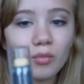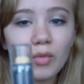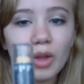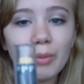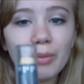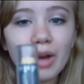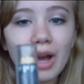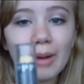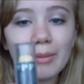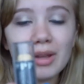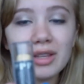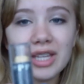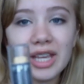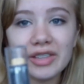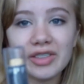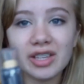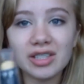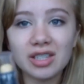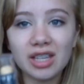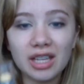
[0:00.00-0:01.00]
but I'm going to take
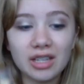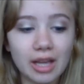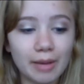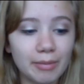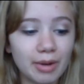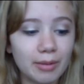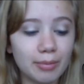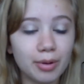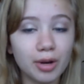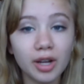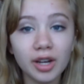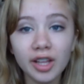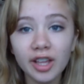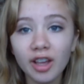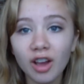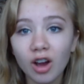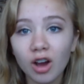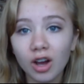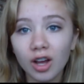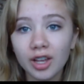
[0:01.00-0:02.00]
this and I'm going to put it
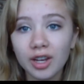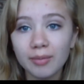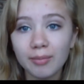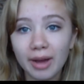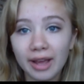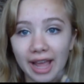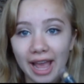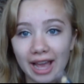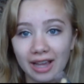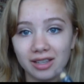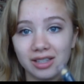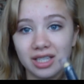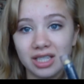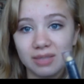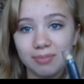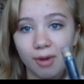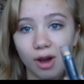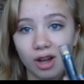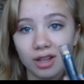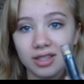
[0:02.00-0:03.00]
on my acne
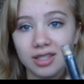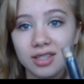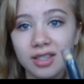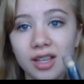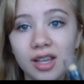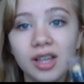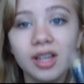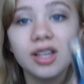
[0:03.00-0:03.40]
spots.